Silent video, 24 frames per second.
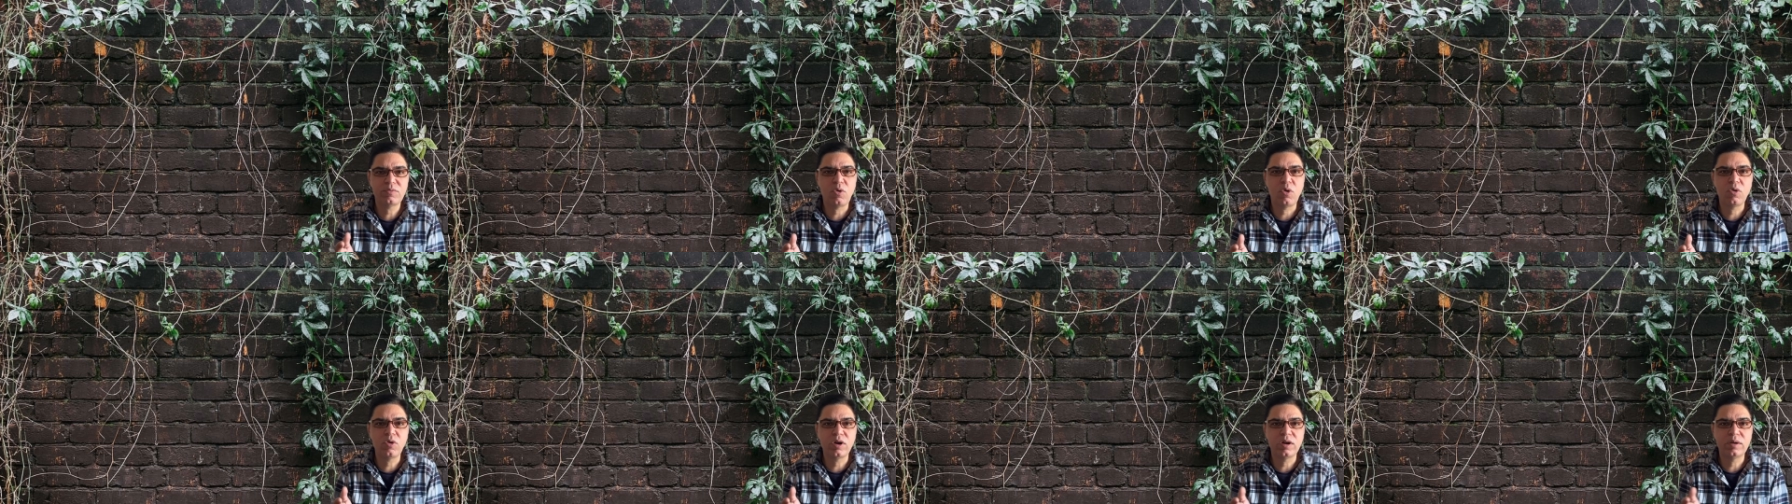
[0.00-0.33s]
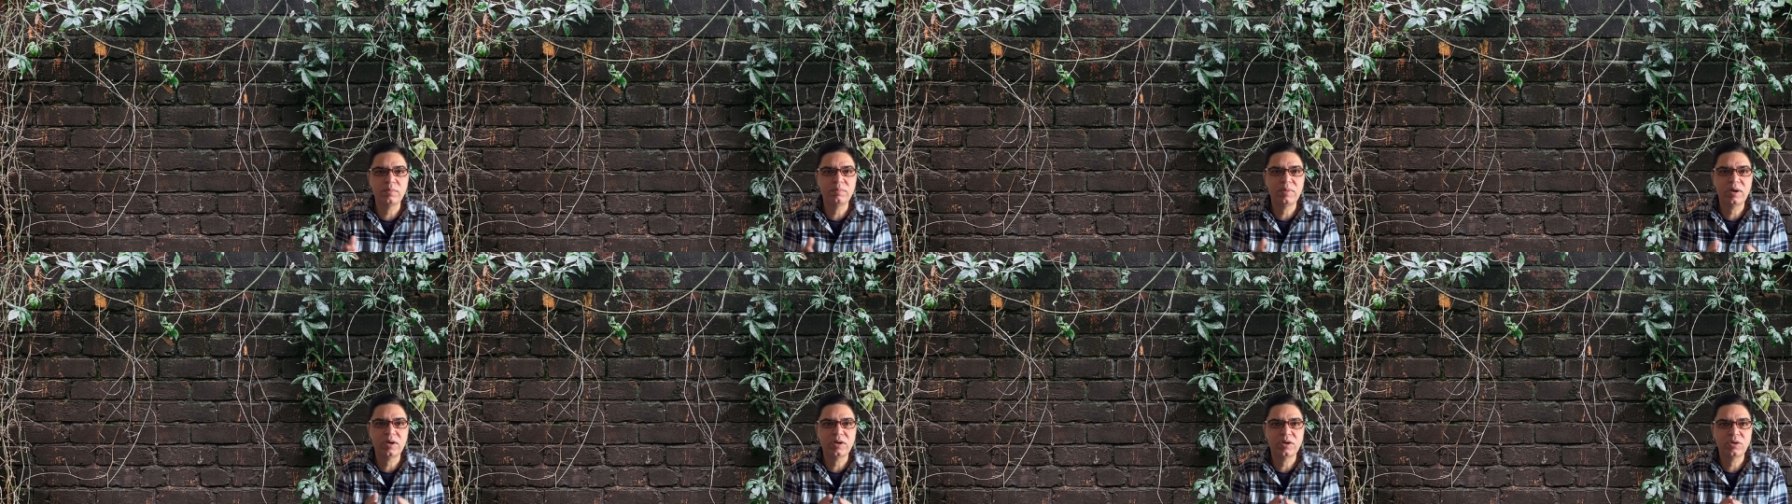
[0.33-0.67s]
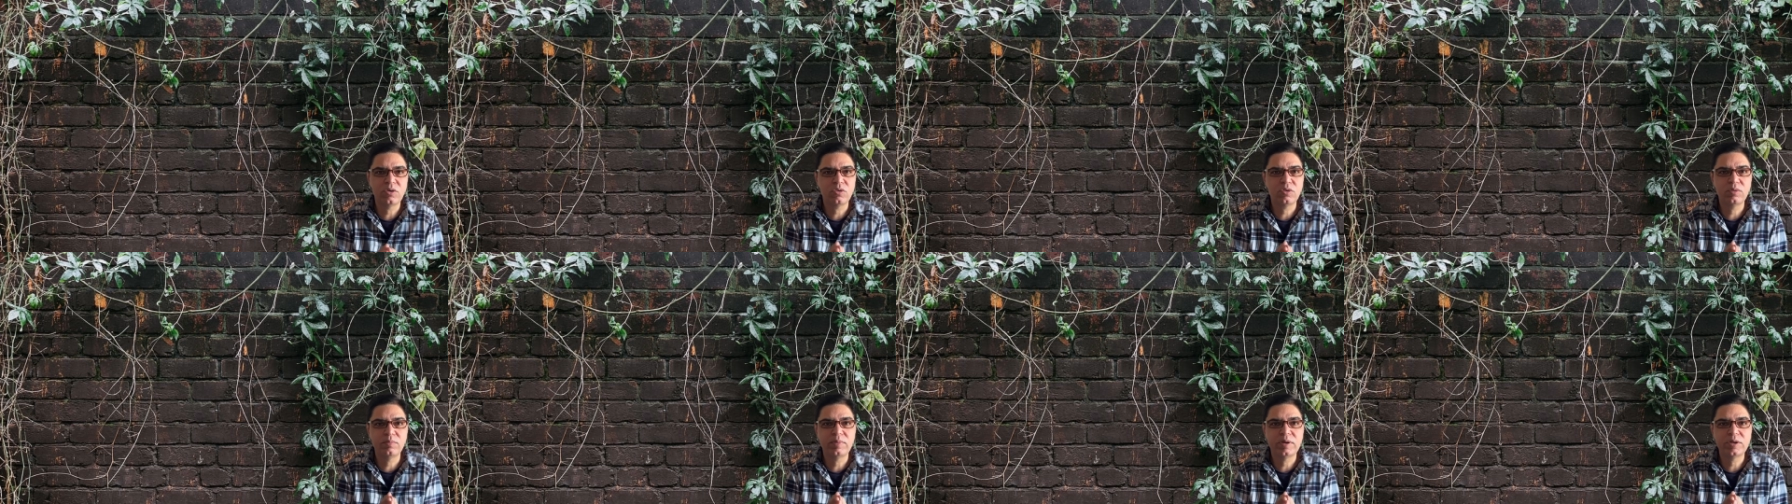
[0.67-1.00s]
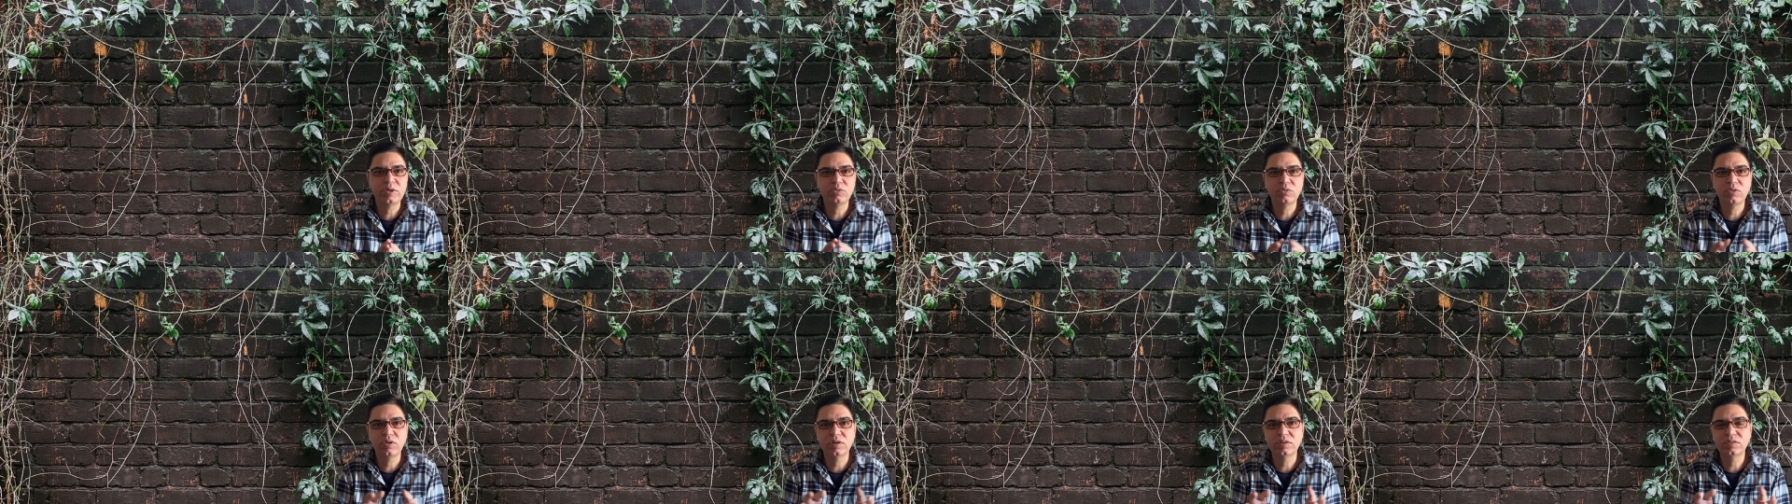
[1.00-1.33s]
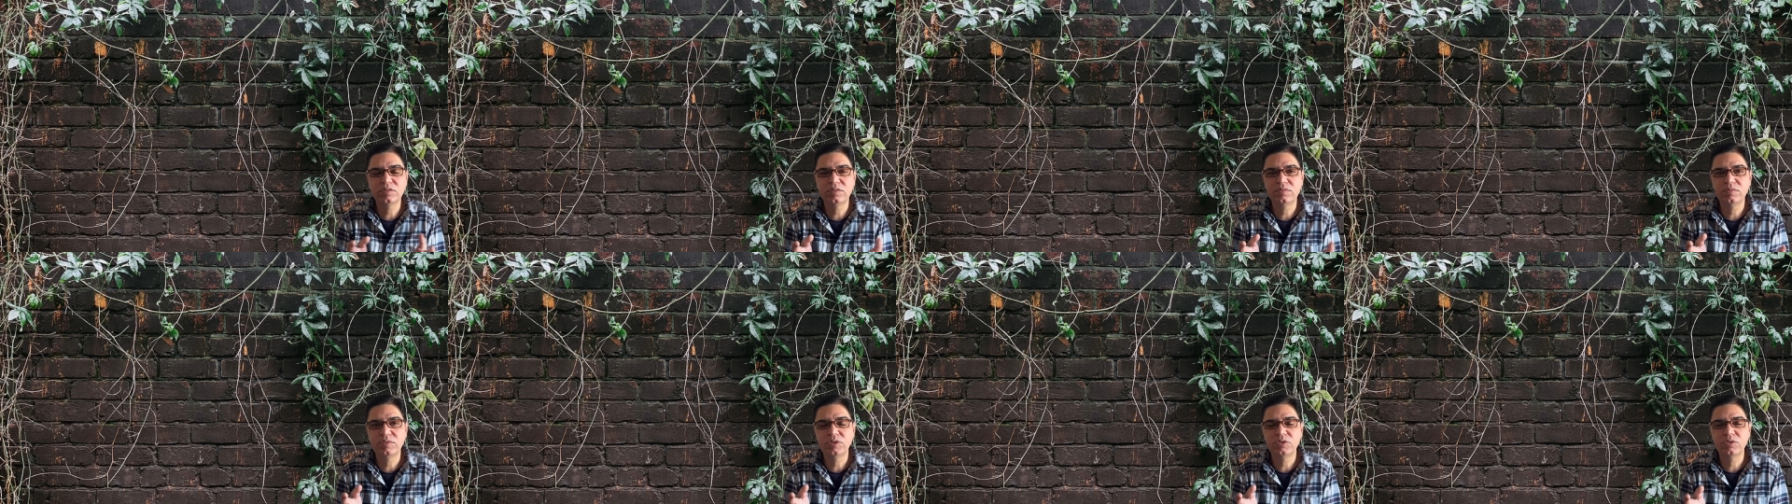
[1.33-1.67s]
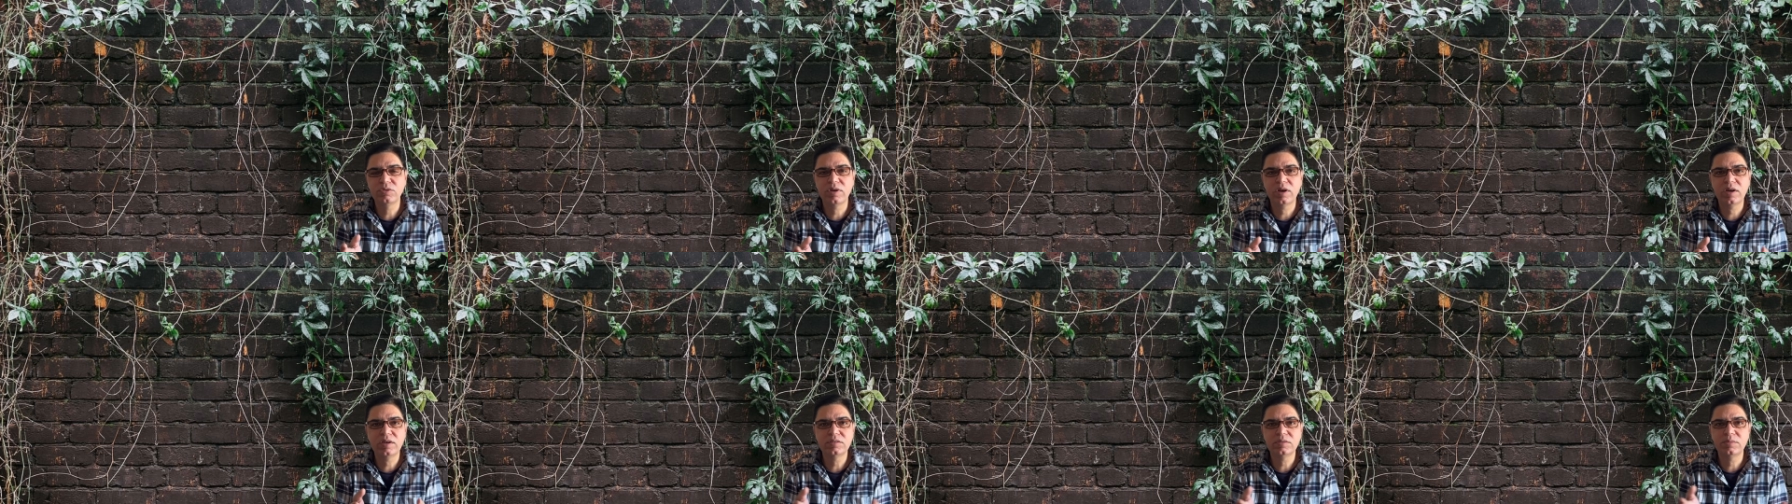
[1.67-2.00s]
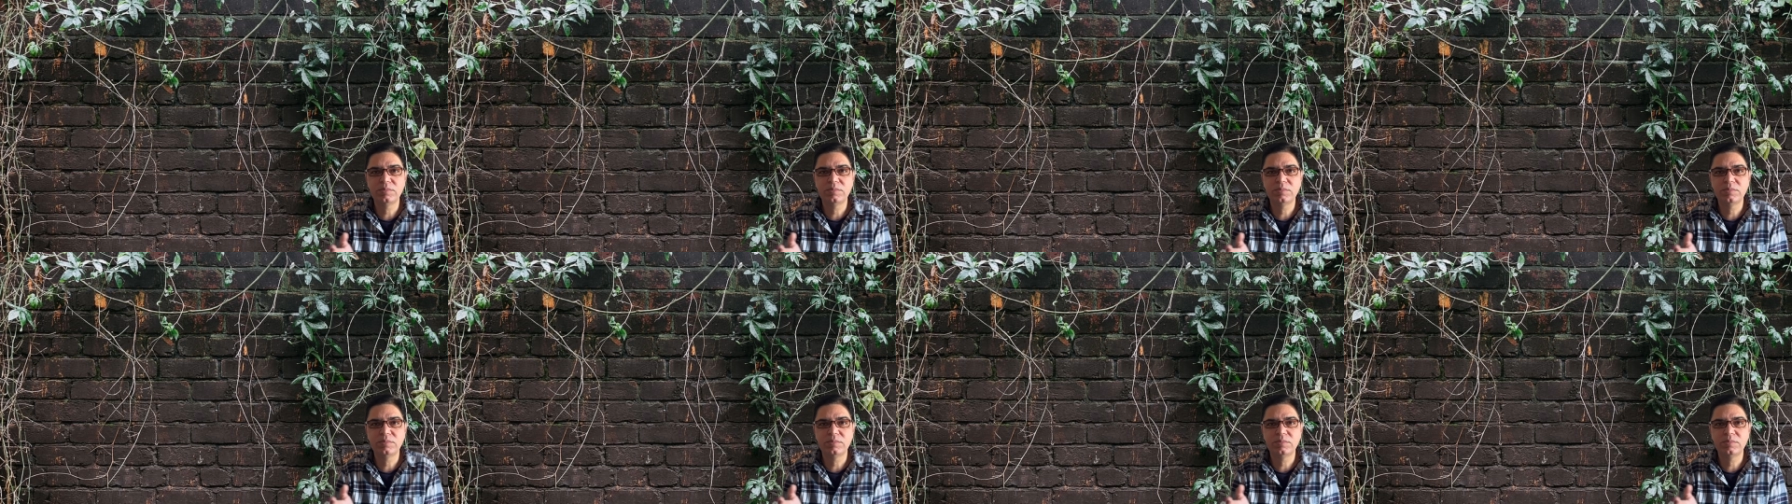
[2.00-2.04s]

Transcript: occult blood, and occult blood you can't see with your eyes.